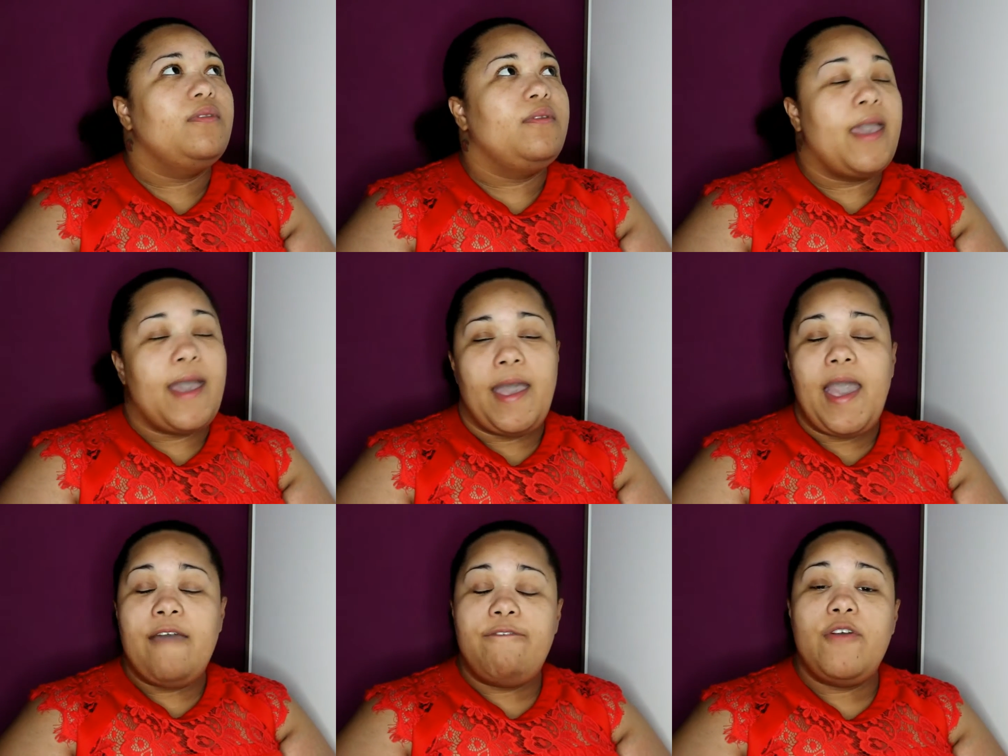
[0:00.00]
yeah,
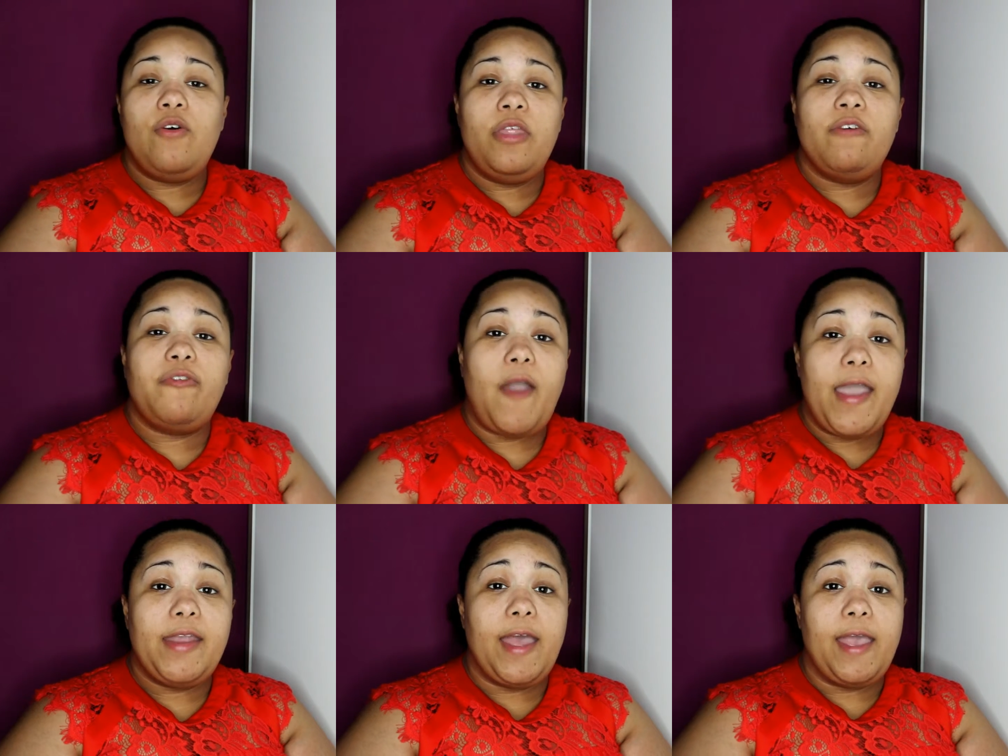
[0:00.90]
every other
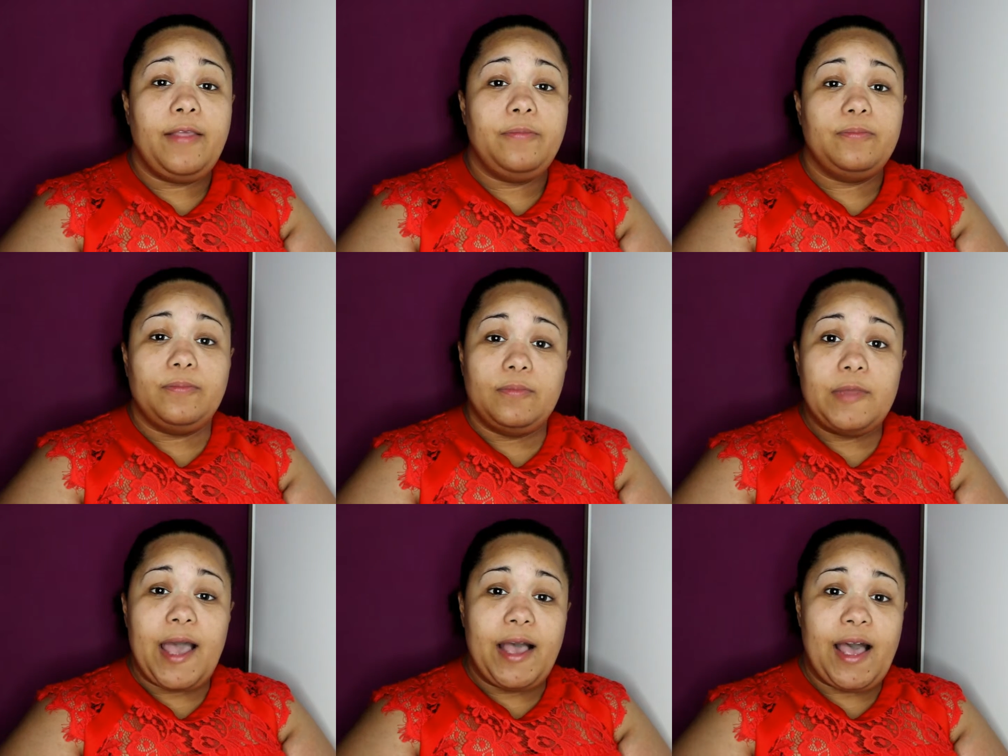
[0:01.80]
Friday
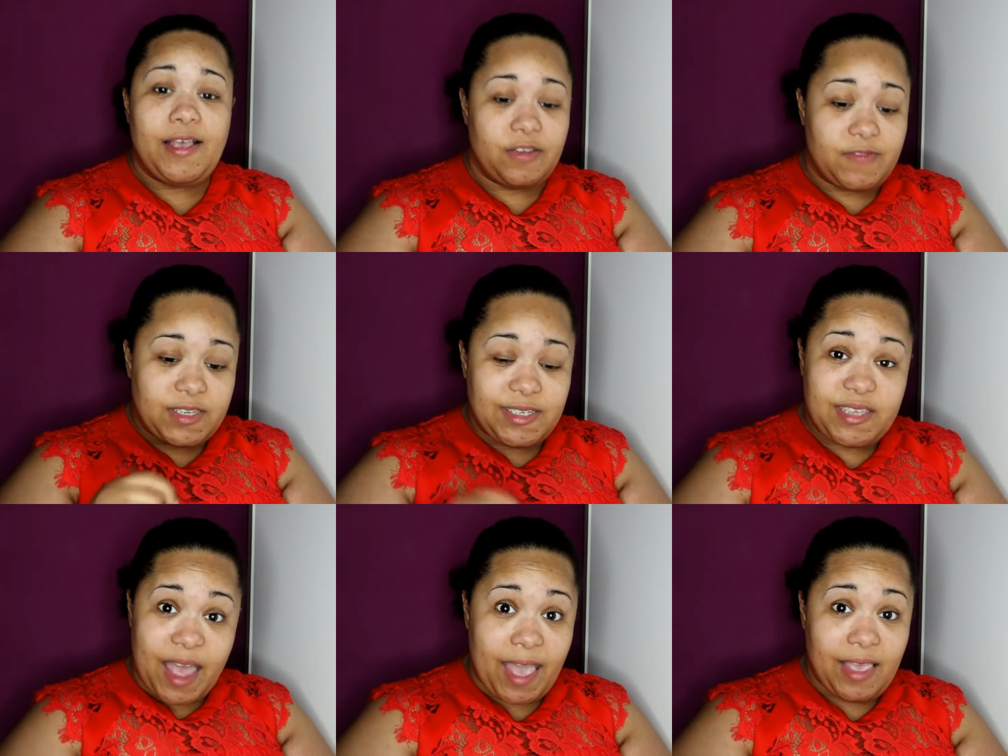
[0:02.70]
as of
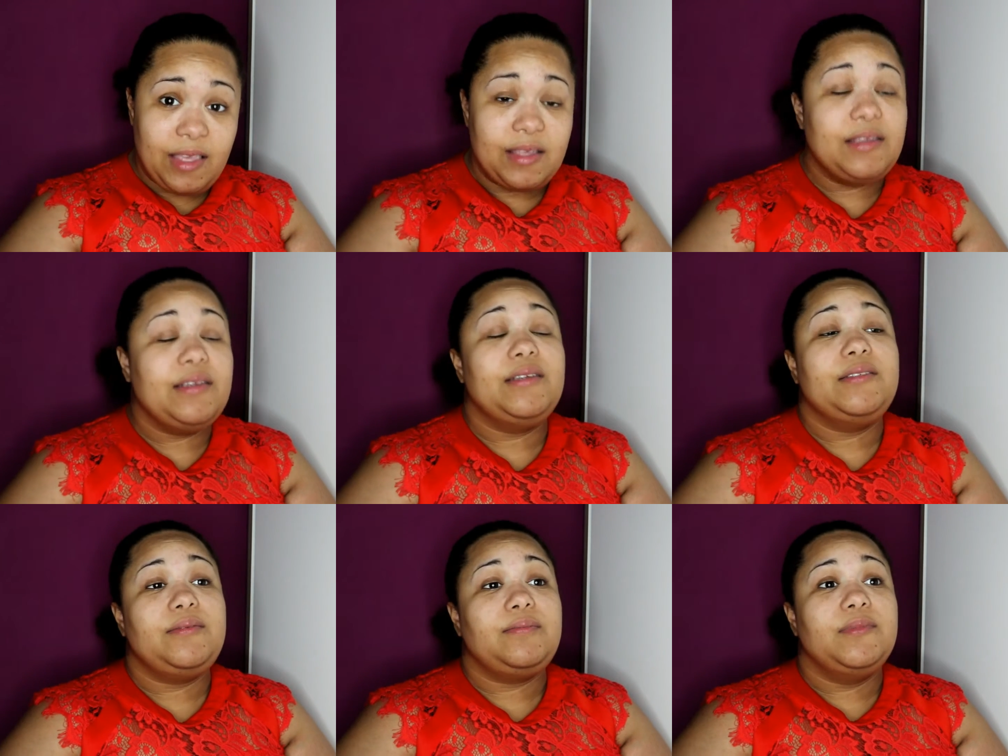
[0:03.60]
today.
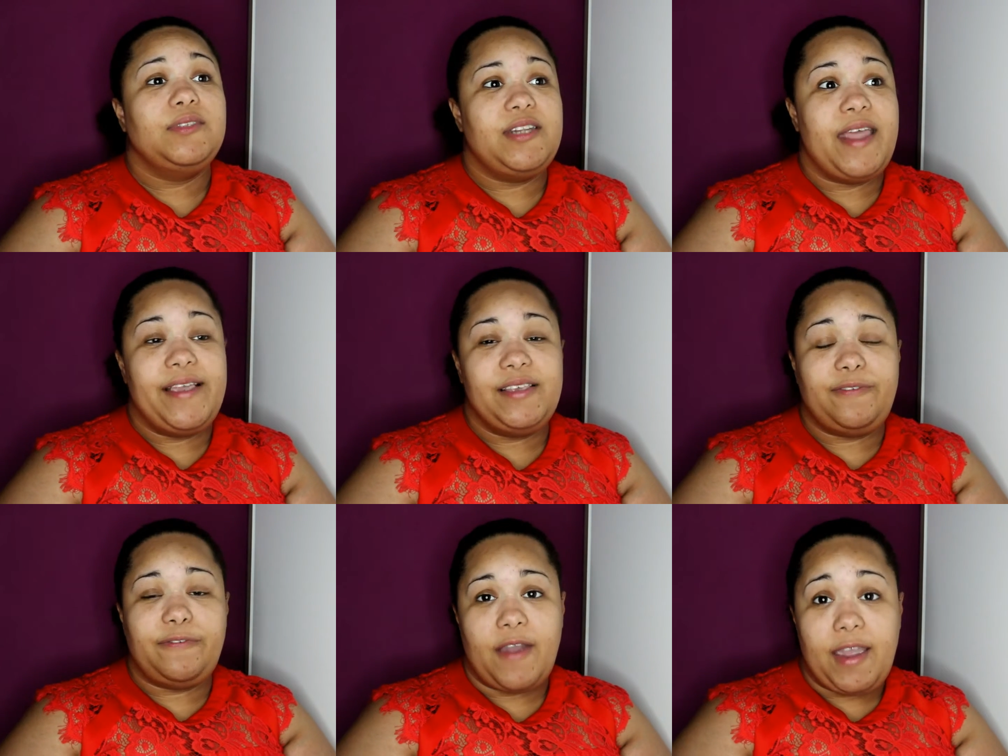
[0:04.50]
Today is
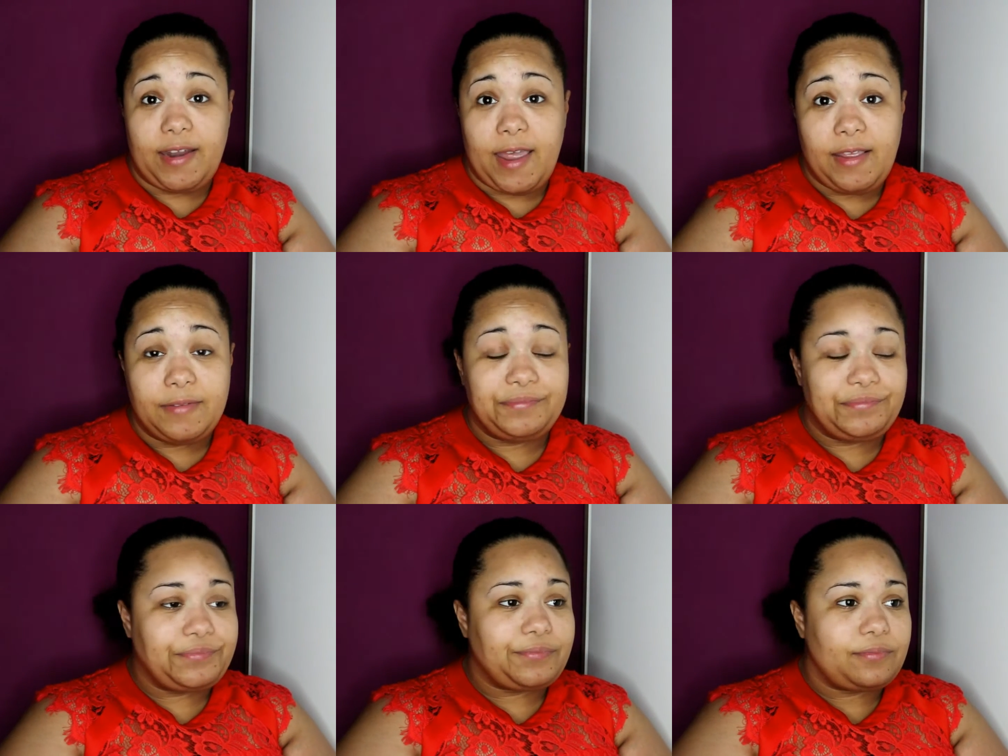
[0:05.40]
Friday.
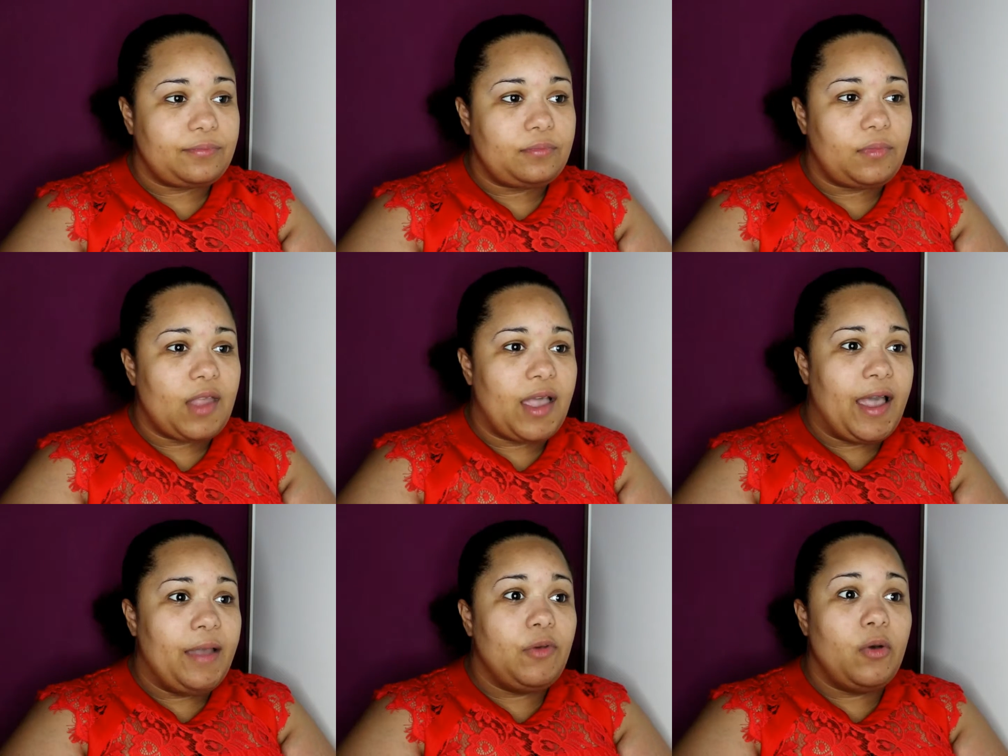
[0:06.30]

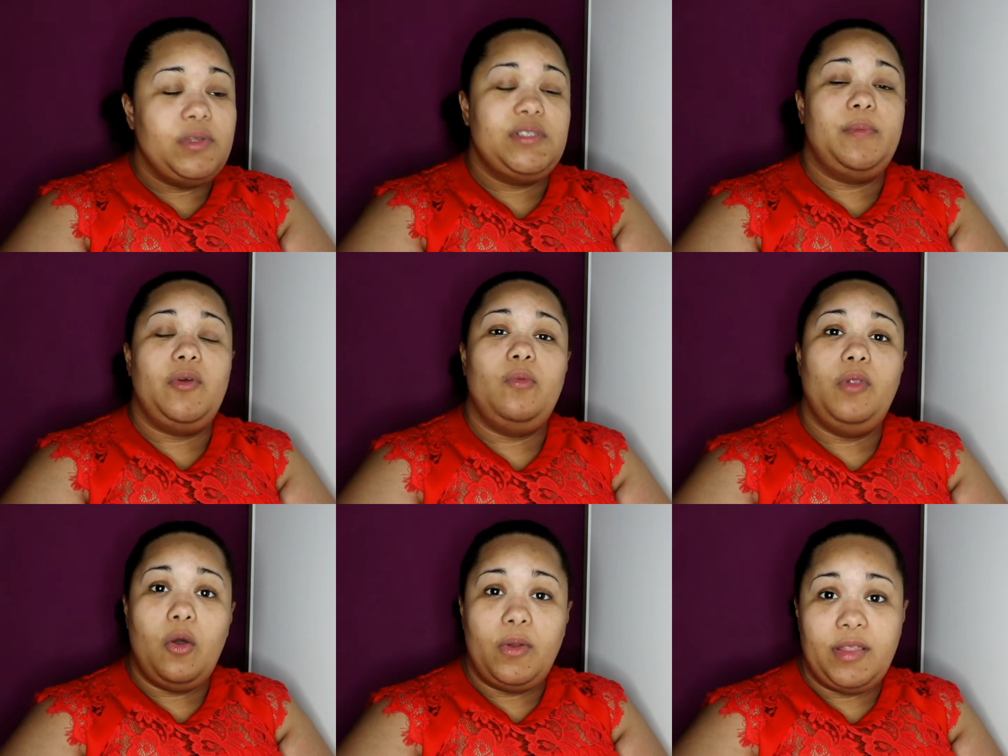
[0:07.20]
I'm going to be
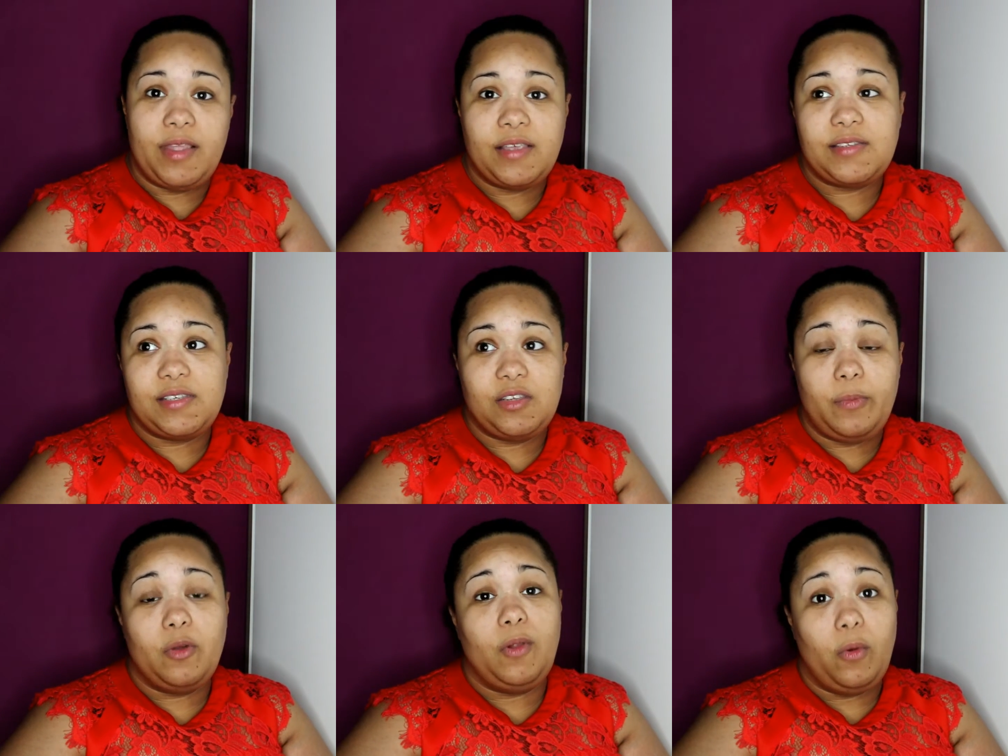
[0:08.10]
uploading this. This will
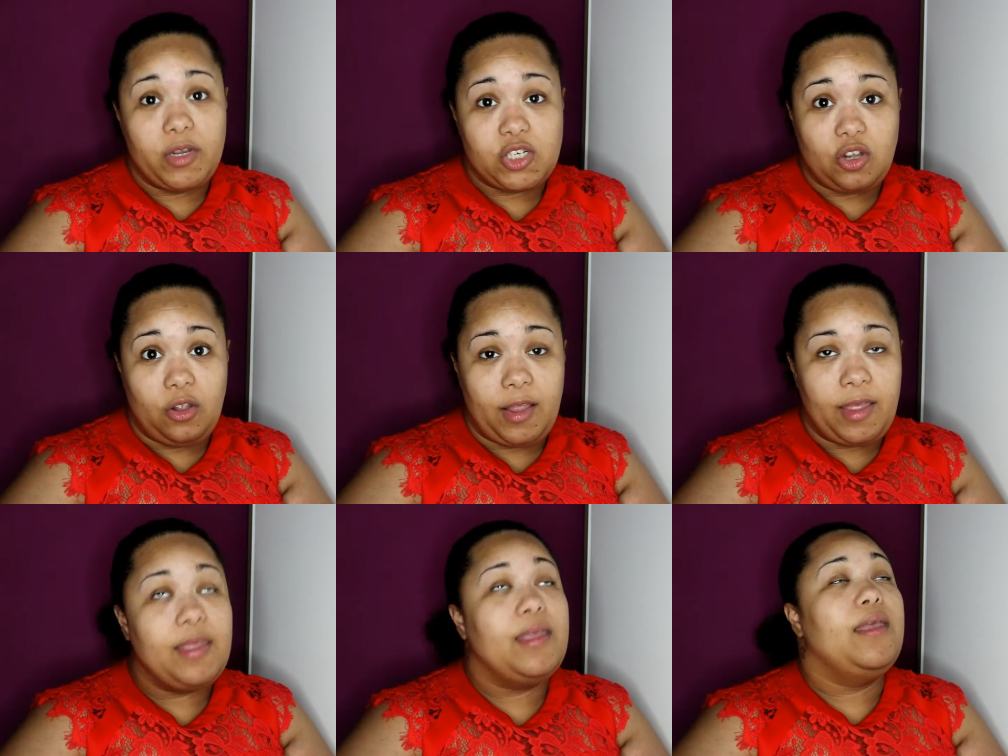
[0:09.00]
be uploaded shortly.